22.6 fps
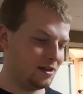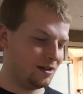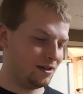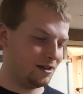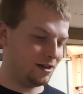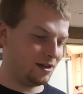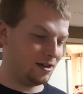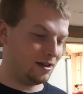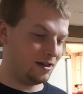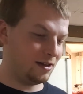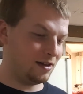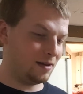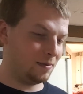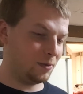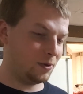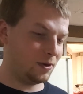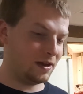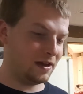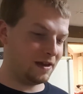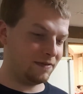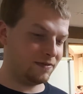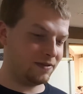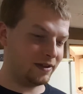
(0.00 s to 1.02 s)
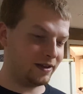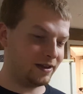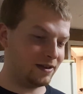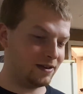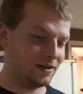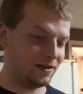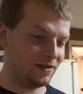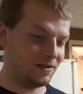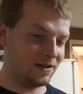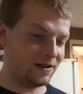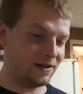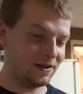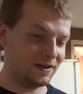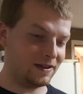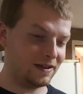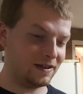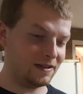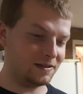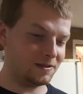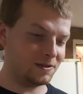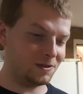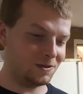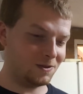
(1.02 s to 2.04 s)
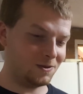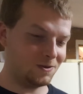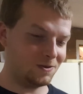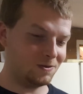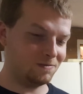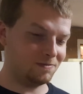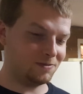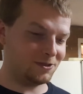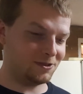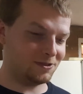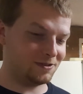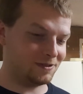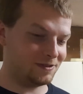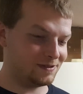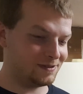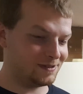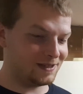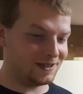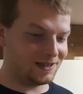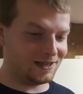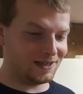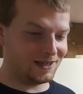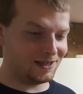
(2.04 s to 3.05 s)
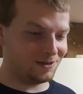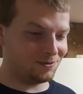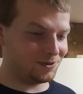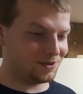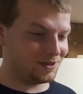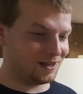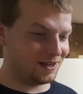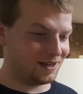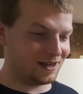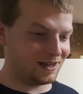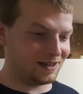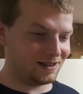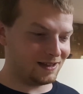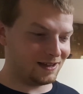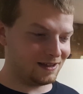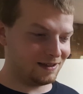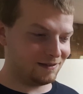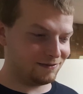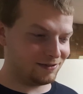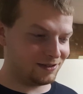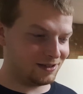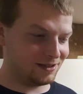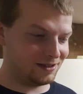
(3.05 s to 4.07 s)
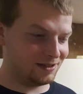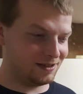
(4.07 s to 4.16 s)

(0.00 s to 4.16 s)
I'm gonna have to get on there again soon just to see what they got left.